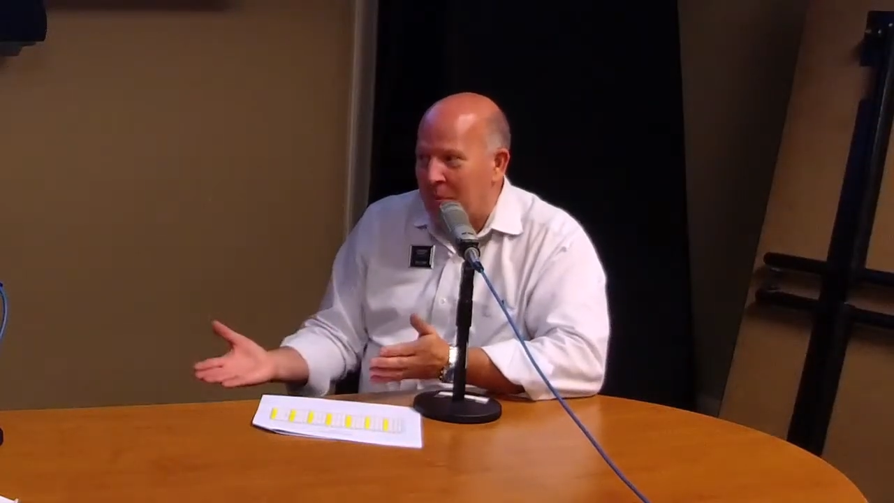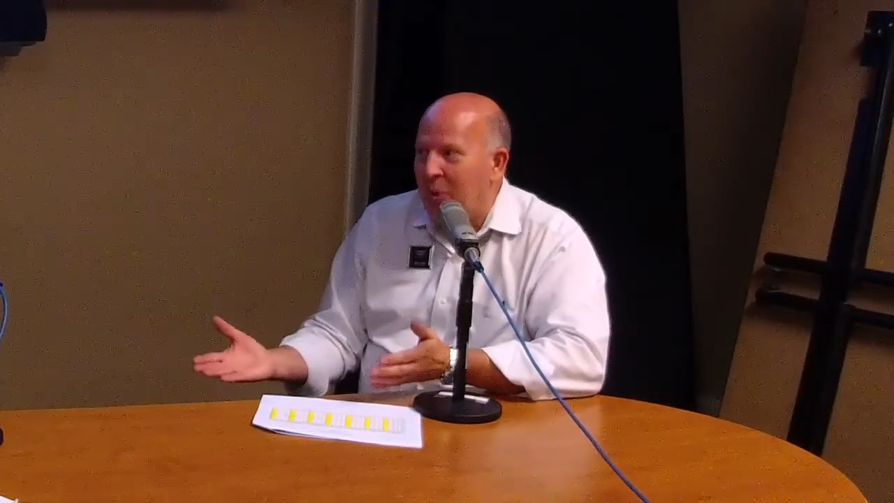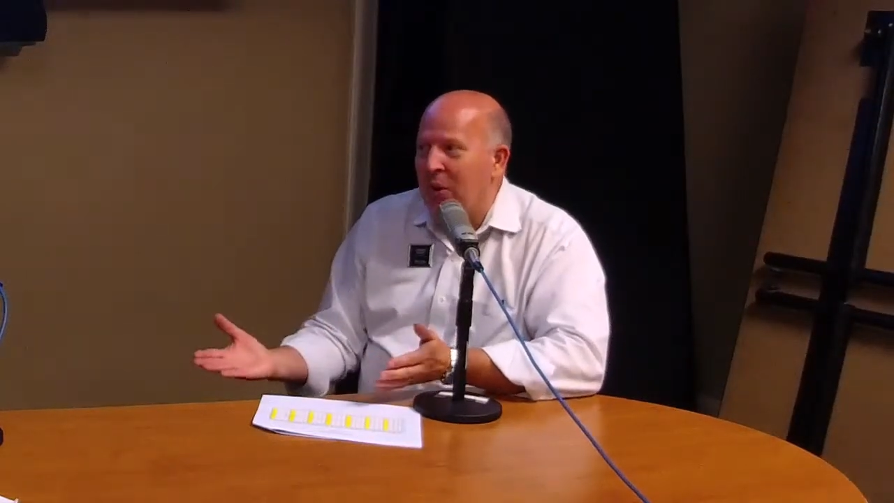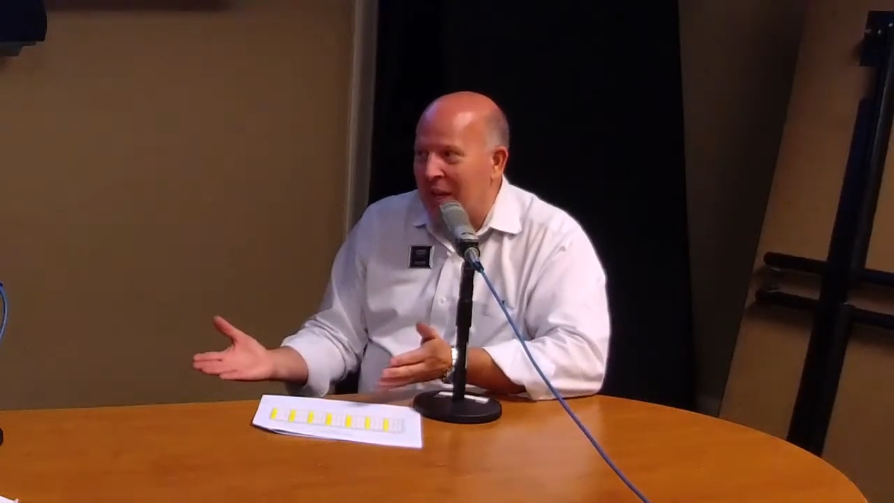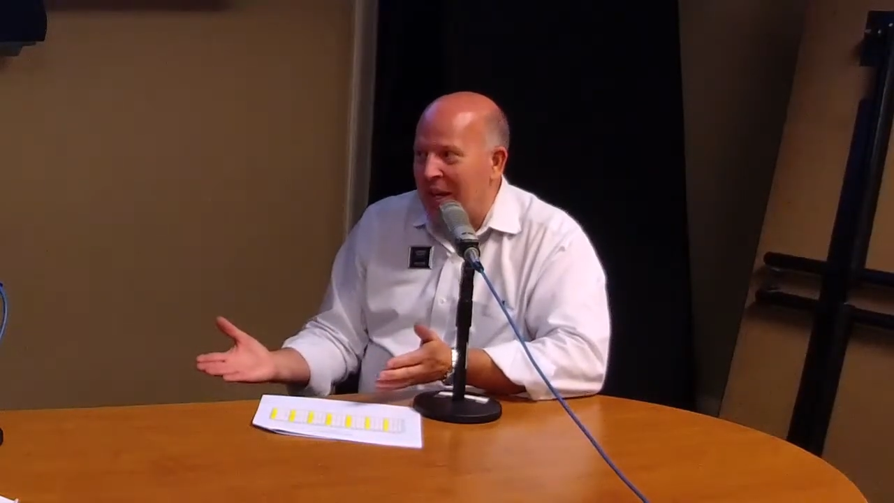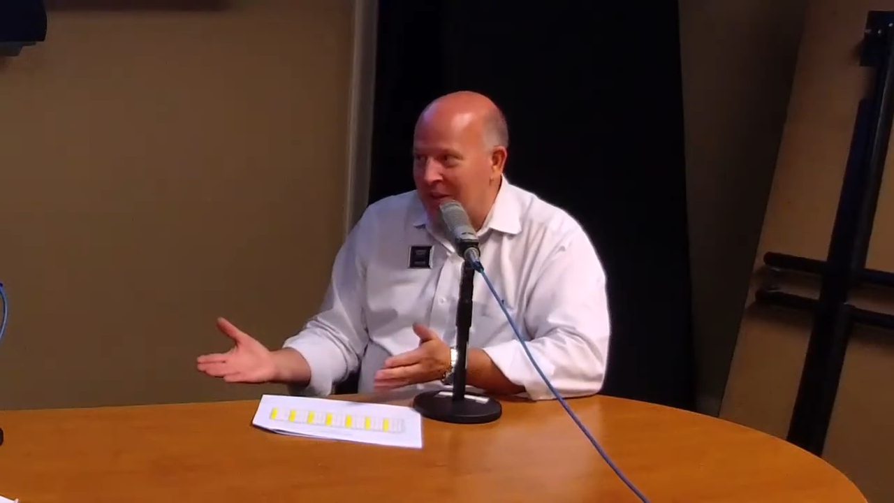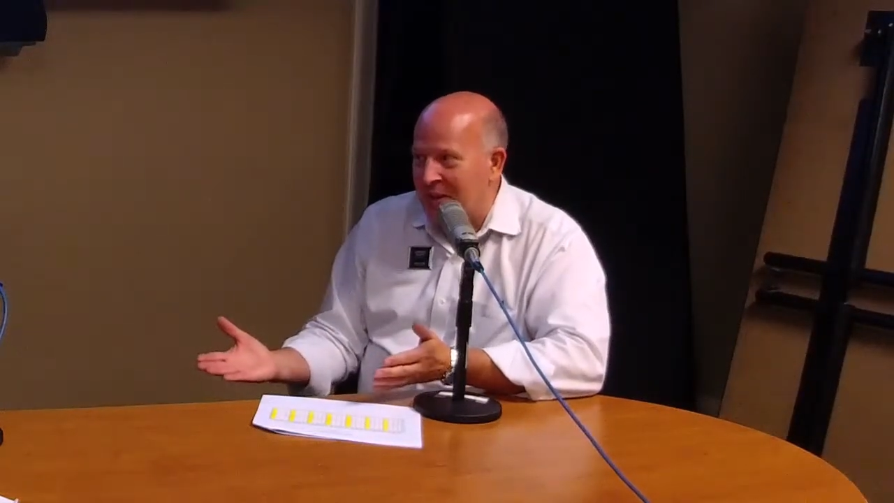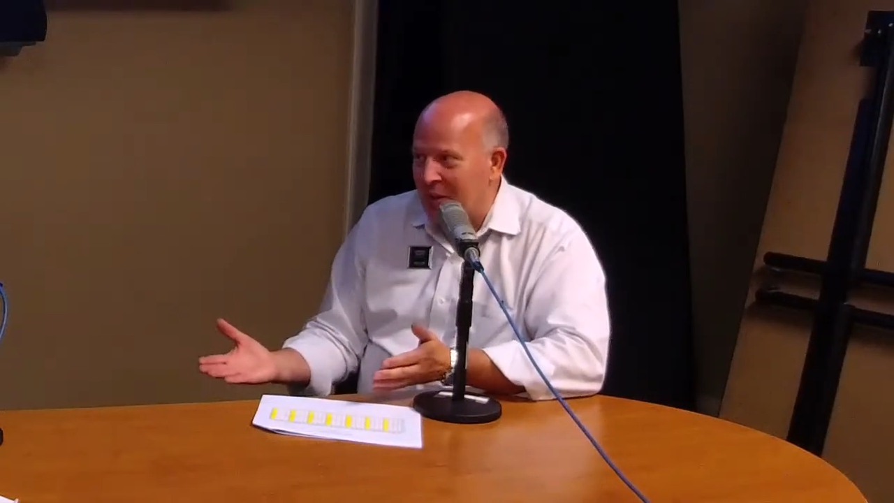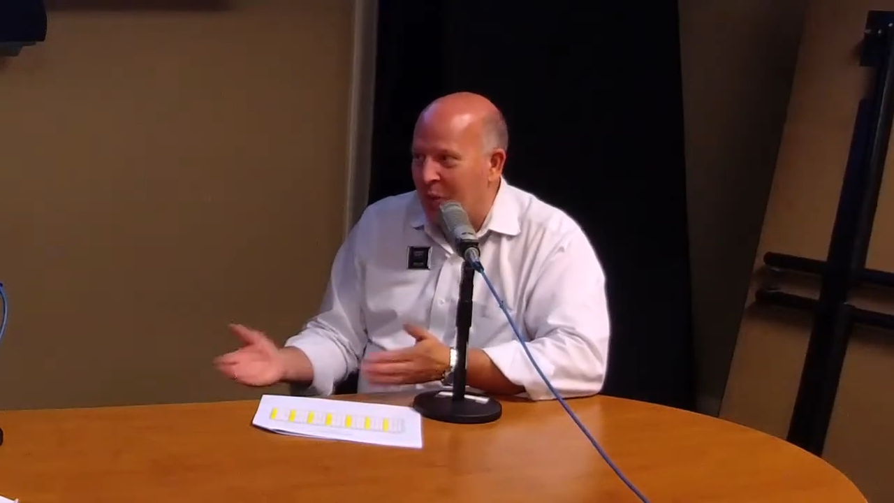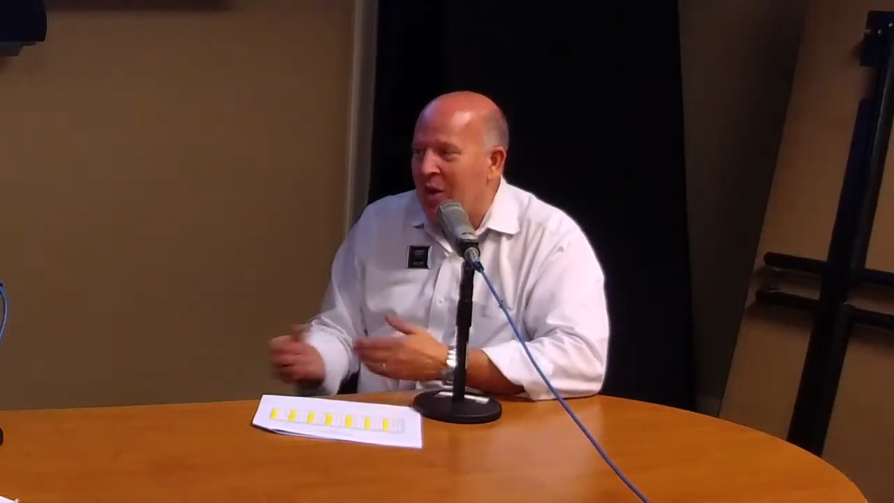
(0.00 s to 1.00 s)
pretty
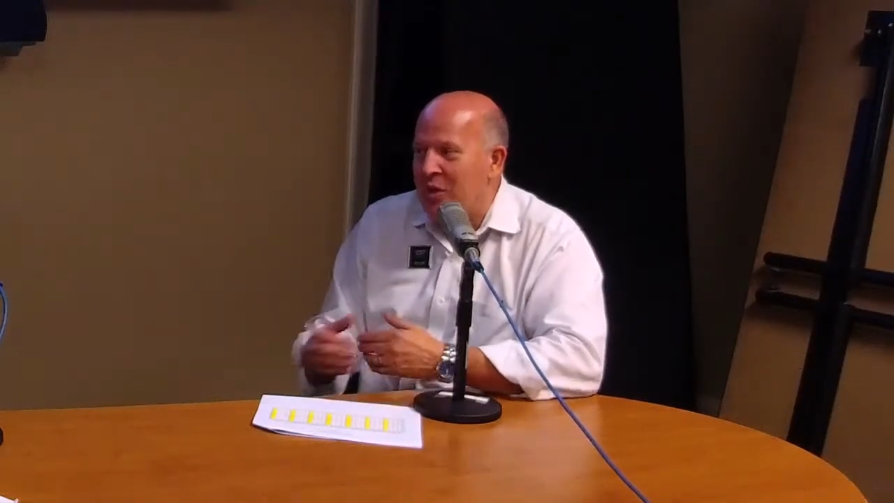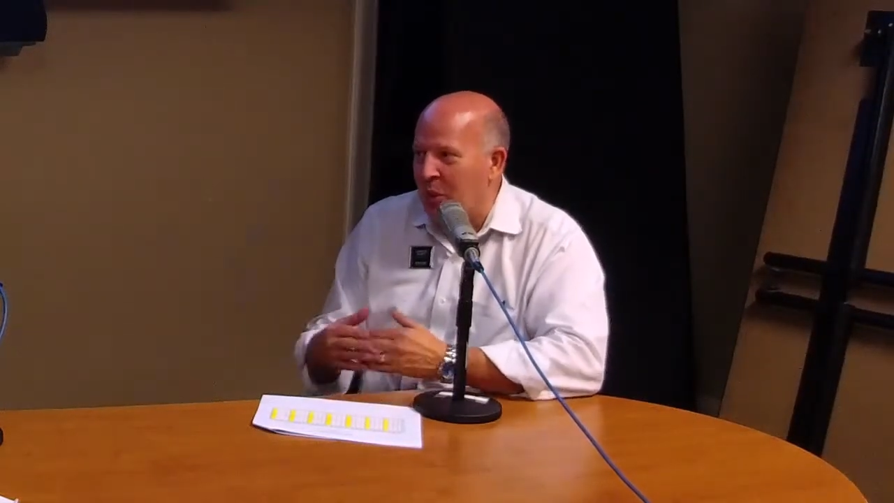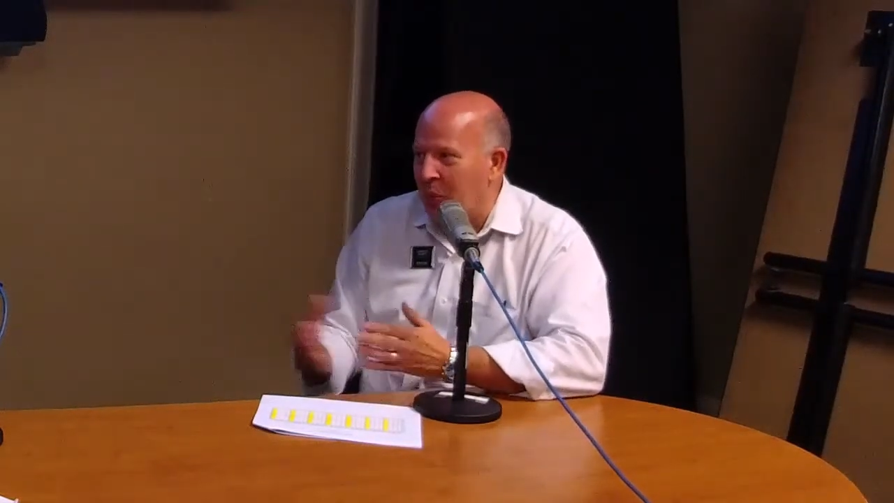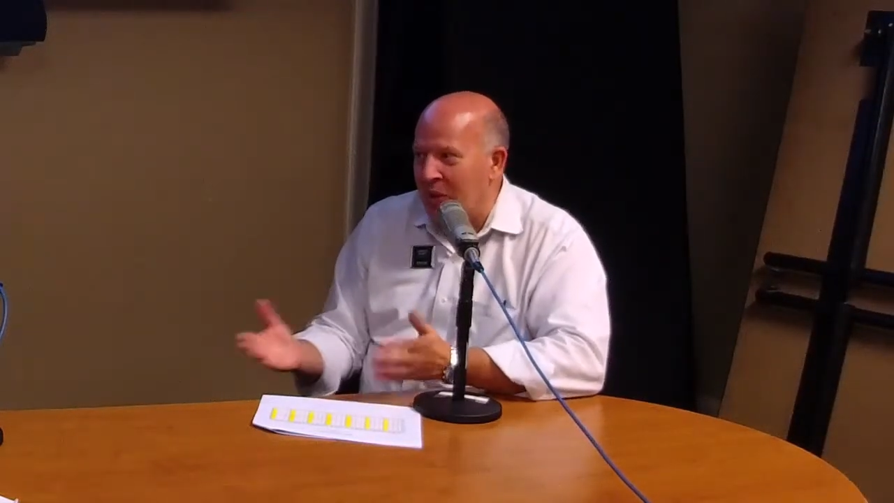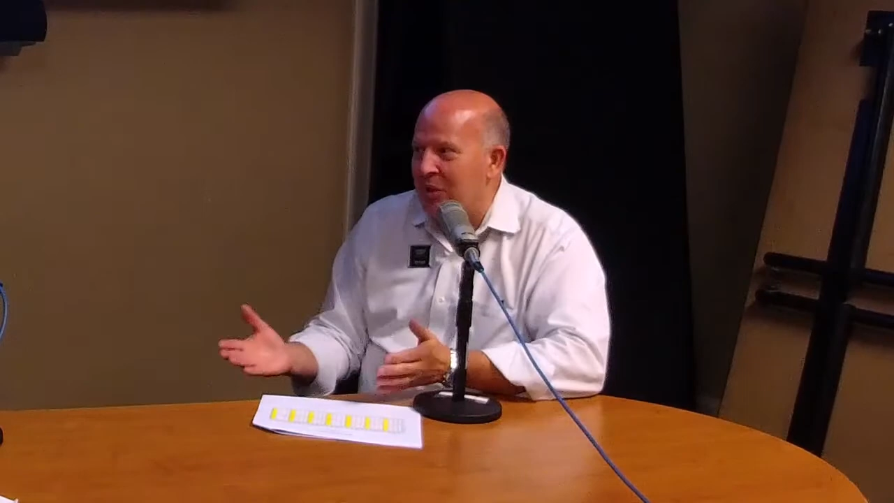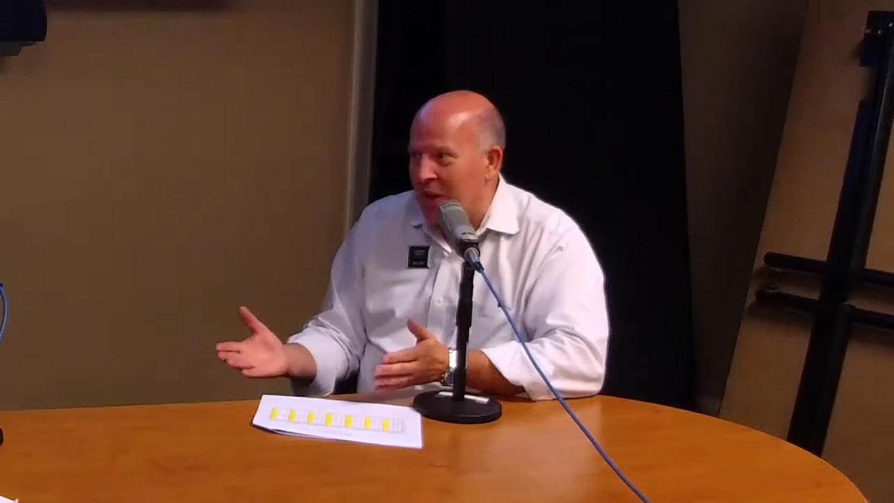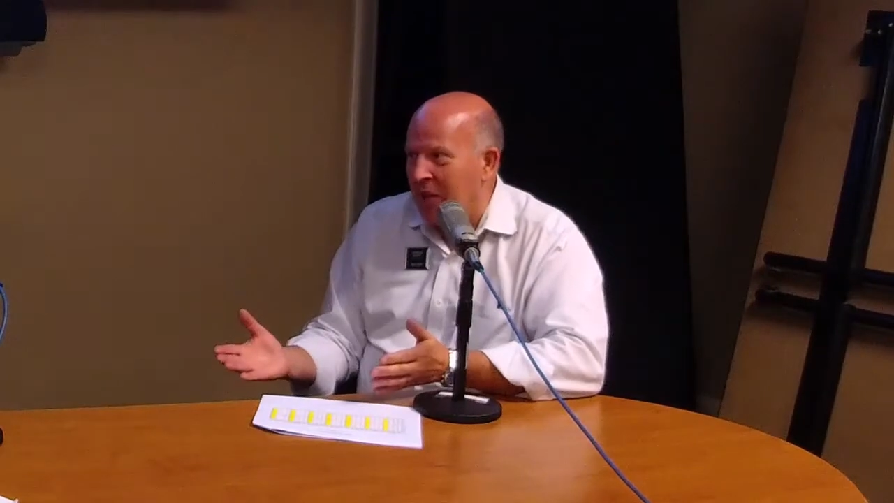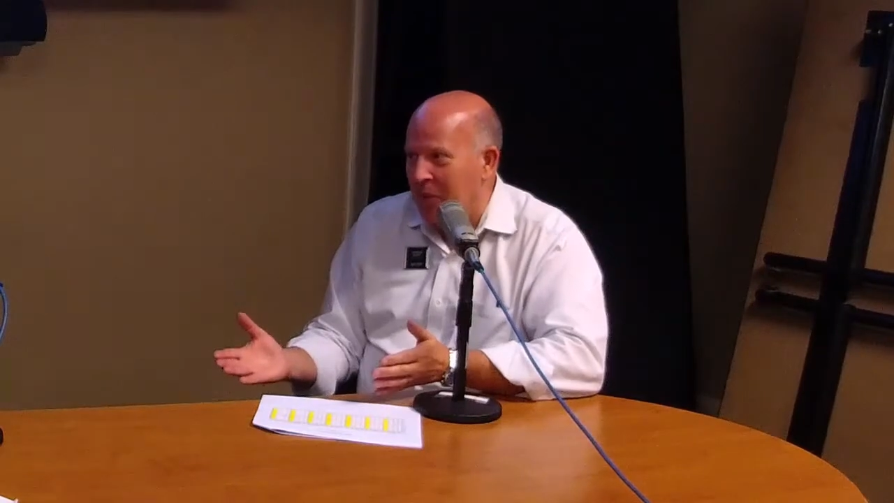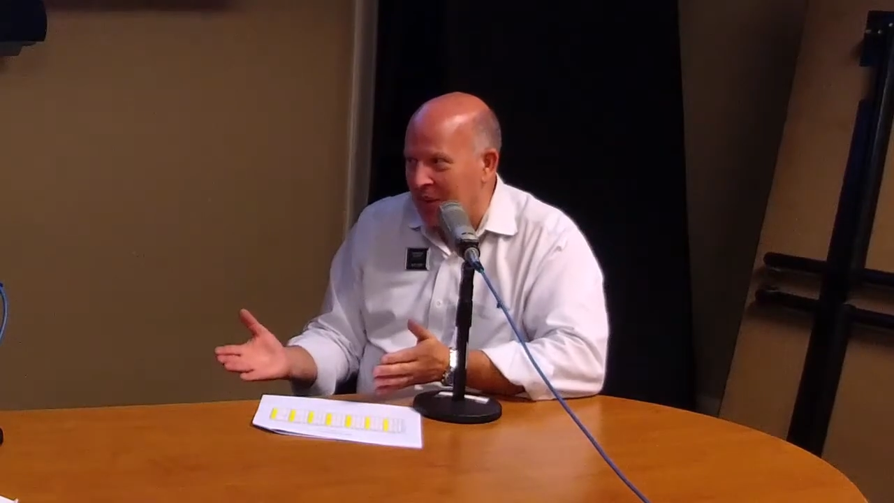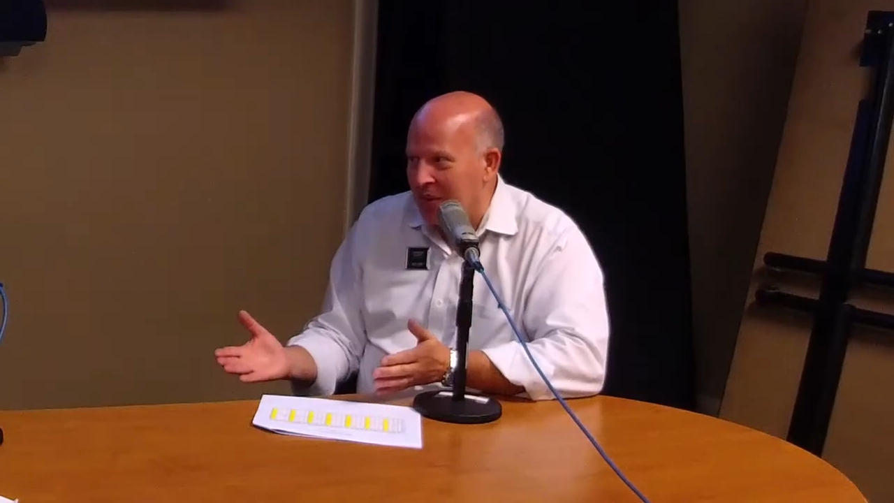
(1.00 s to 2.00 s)
instant. We're into
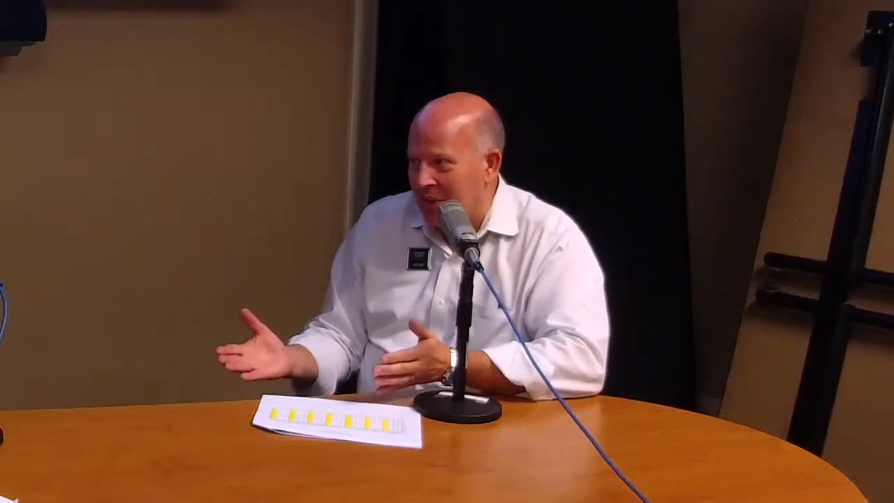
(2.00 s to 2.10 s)
real-time real